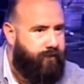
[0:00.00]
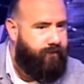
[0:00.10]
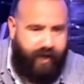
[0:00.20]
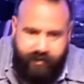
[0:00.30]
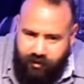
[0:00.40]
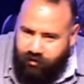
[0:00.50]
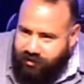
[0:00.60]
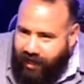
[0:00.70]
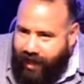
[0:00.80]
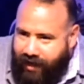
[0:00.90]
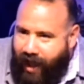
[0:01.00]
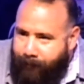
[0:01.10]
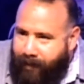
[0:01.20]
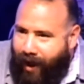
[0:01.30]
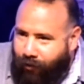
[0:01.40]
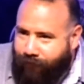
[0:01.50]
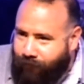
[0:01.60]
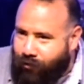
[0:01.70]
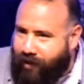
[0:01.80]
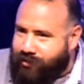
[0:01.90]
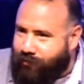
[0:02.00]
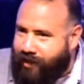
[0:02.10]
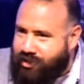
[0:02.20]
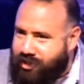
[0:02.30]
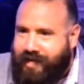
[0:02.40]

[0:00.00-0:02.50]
Do you guys understand how powerful the resurrection is?